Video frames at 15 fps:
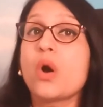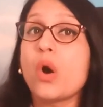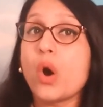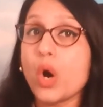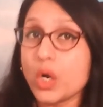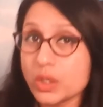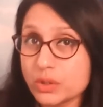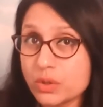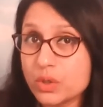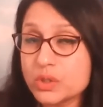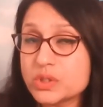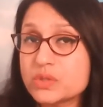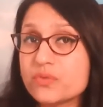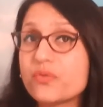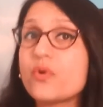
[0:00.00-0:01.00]
all
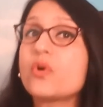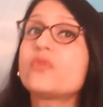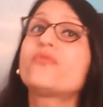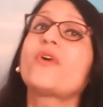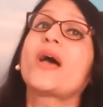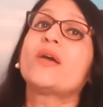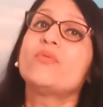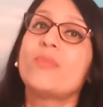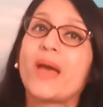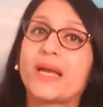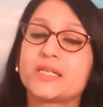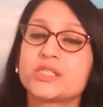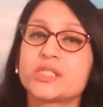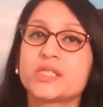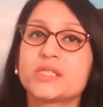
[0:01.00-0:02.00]
those 4-5
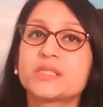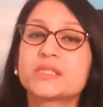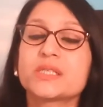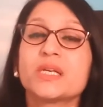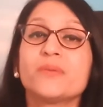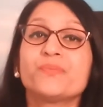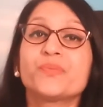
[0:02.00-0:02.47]
batches